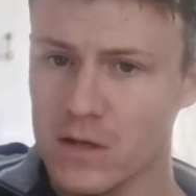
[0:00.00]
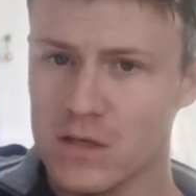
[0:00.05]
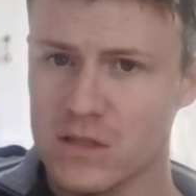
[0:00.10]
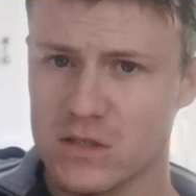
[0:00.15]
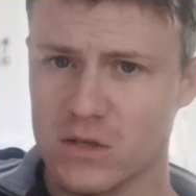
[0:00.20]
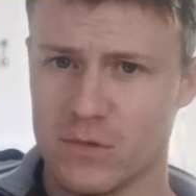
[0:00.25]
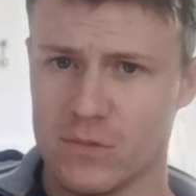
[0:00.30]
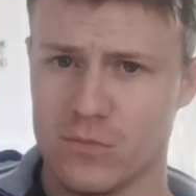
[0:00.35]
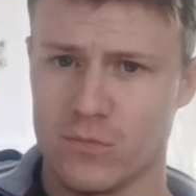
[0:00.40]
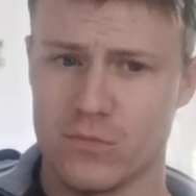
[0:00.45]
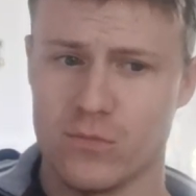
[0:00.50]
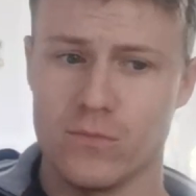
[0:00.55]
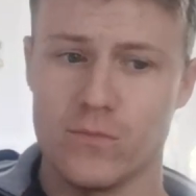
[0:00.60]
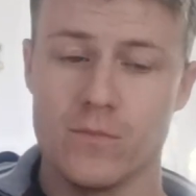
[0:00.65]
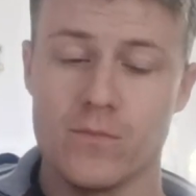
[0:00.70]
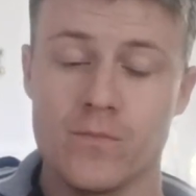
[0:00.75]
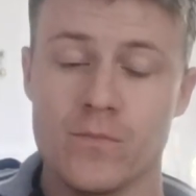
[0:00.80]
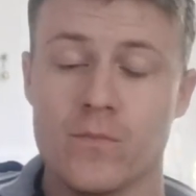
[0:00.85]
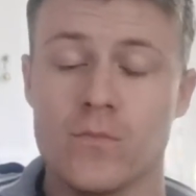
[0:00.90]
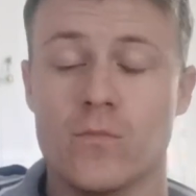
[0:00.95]
So
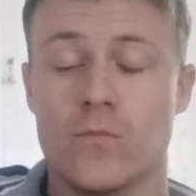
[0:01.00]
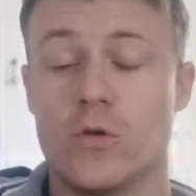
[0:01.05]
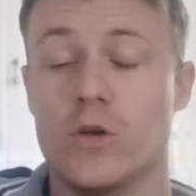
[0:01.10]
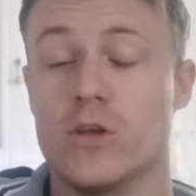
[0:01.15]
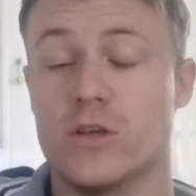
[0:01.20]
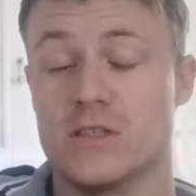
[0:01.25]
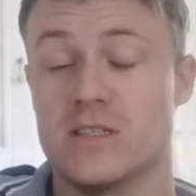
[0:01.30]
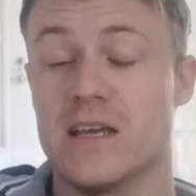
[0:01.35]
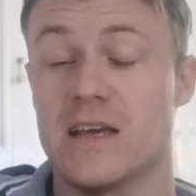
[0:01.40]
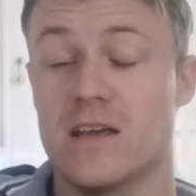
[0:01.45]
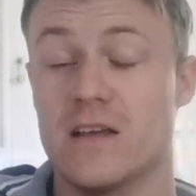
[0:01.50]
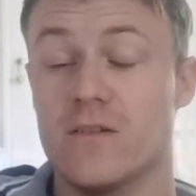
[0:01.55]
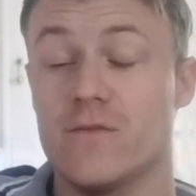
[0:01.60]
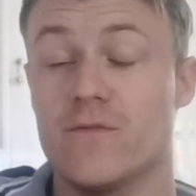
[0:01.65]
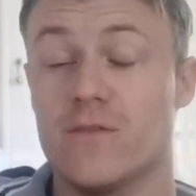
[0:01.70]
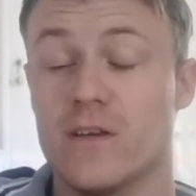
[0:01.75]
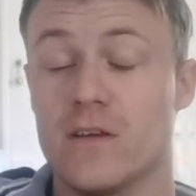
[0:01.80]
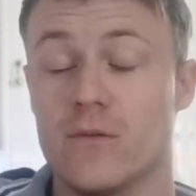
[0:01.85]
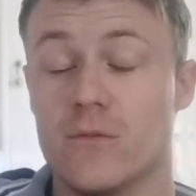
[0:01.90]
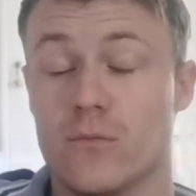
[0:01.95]
what
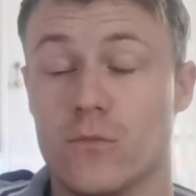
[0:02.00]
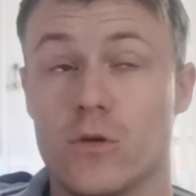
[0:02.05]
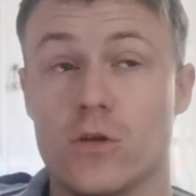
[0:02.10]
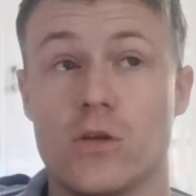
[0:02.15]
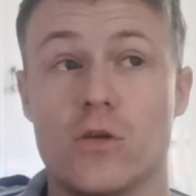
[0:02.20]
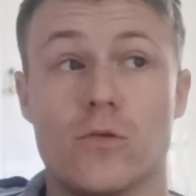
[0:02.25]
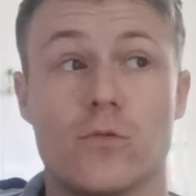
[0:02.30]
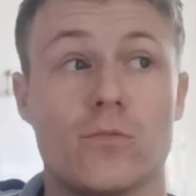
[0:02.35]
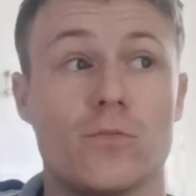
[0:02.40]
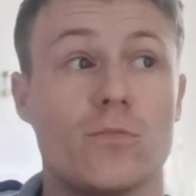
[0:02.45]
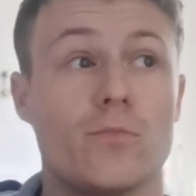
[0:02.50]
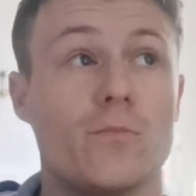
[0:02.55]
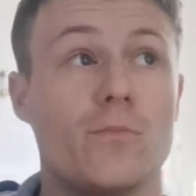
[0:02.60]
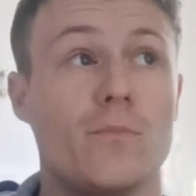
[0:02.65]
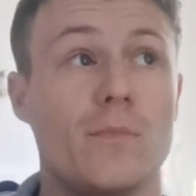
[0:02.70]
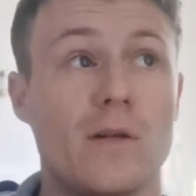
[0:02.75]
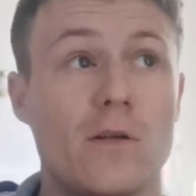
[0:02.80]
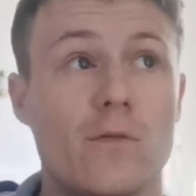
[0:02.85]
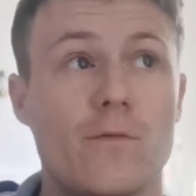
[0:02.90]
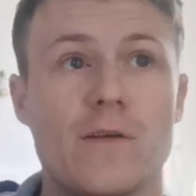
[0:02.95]
your
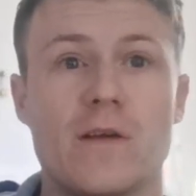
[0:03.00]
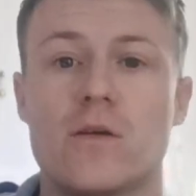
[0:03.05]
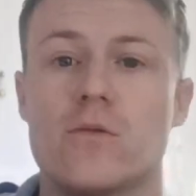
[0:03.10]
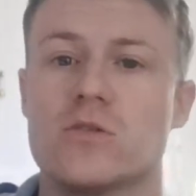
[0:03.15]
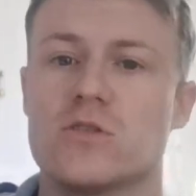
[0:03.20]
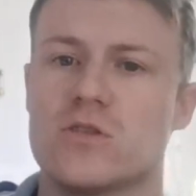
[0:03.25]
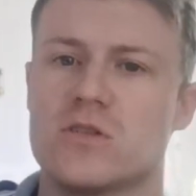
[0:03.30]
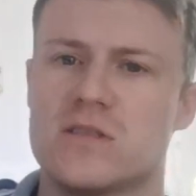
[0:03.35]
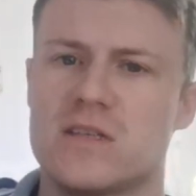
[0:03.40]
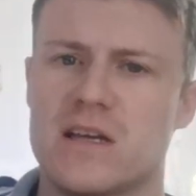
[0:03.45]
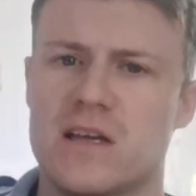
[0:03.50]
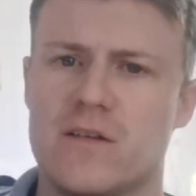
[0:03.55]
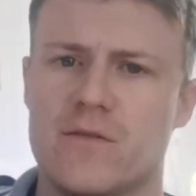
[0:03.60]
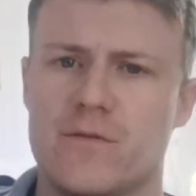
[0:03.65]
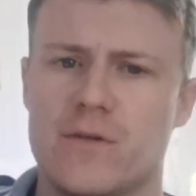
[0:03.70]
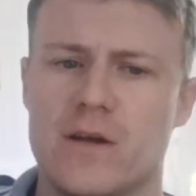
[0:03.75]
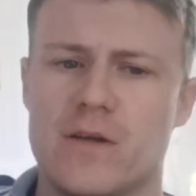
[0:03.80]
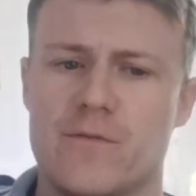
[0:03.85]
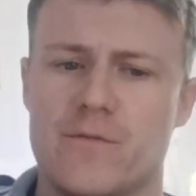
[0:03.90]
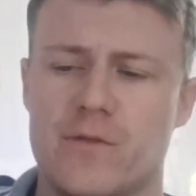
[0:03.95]
middle finger was on 2nd
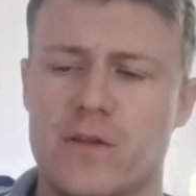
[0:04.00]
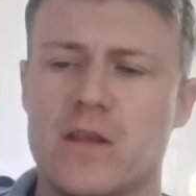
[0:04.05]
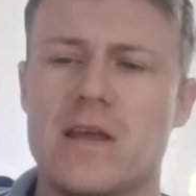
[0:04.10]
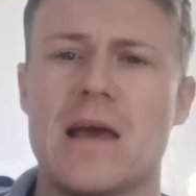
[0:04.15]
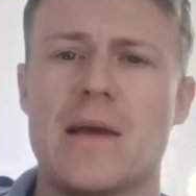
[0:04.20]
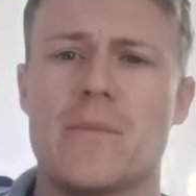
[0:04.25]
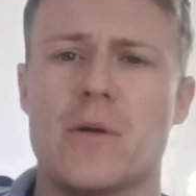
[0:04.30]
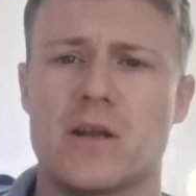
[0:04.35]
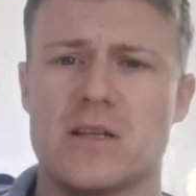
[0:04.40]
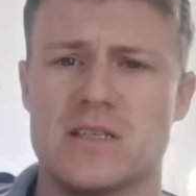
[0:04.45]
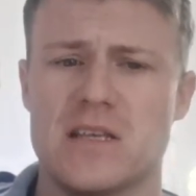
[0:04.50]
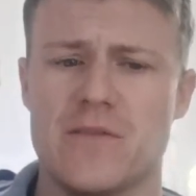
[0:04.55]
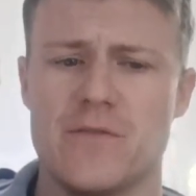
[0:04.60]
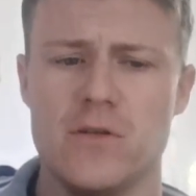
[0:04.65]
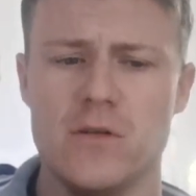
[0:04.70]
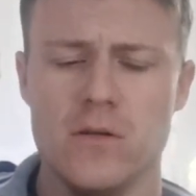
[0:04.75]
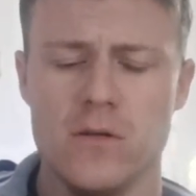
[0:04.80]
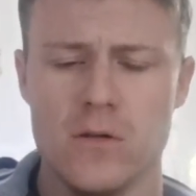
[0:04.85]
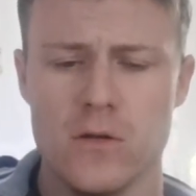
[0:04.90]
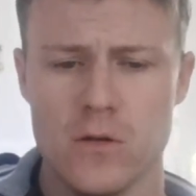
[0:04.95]
fret for the A minor
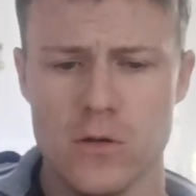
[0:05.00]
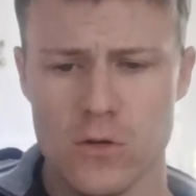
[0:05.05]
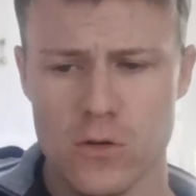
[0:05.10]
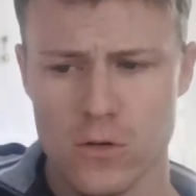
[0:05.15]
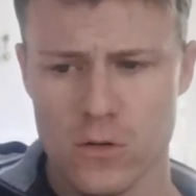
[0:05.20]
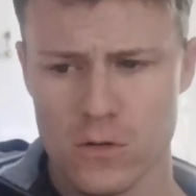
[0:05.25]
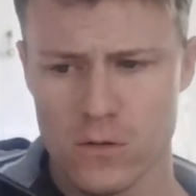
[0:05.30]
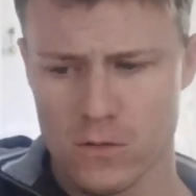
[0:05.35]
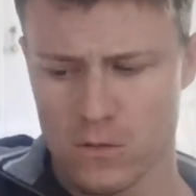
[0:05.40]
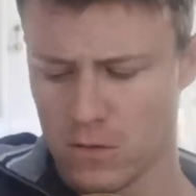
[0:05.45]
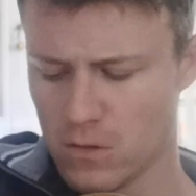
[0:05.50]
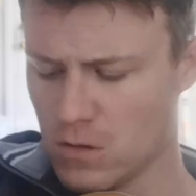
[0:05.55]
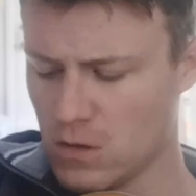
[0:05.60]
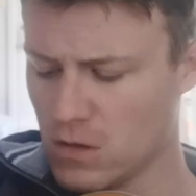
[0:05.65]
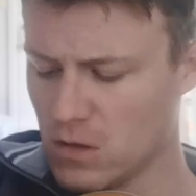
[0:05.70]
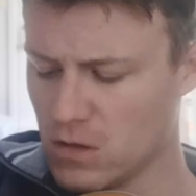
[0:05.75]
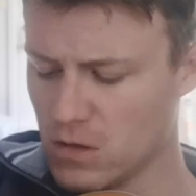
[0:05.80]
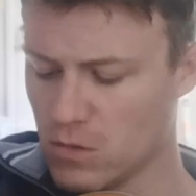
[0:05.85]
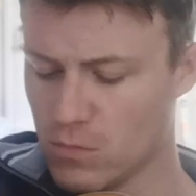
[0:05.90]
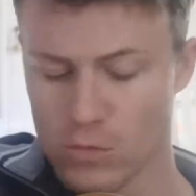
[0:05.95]
7,
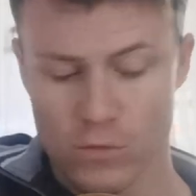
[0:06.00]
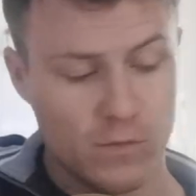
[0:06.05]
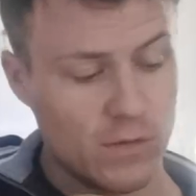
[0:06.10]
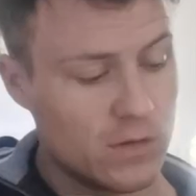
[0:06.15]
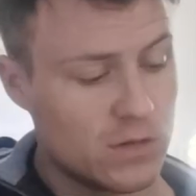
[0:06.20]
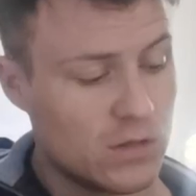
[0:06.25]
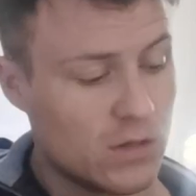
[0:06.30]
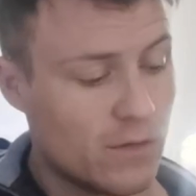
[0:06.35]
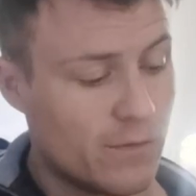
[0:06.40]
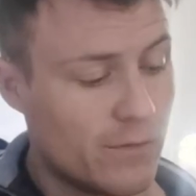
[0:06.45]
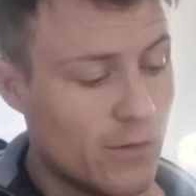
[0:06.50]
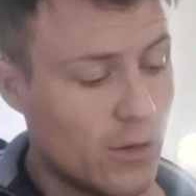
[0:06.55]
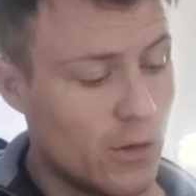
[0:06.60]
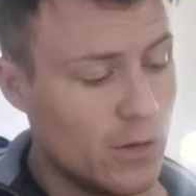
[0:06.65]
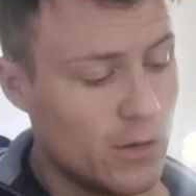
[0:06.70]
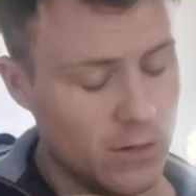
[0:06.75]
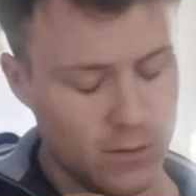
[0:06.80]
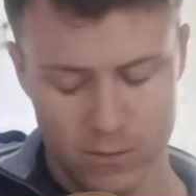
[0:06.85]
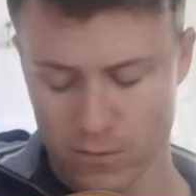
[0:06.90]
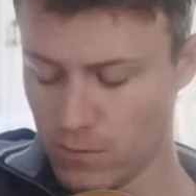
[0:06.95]
you move it to the
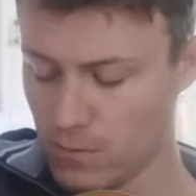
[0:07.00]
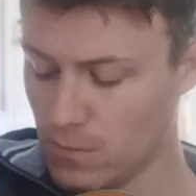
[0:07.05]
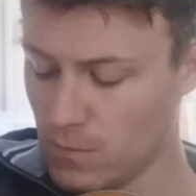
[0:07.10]
3rd.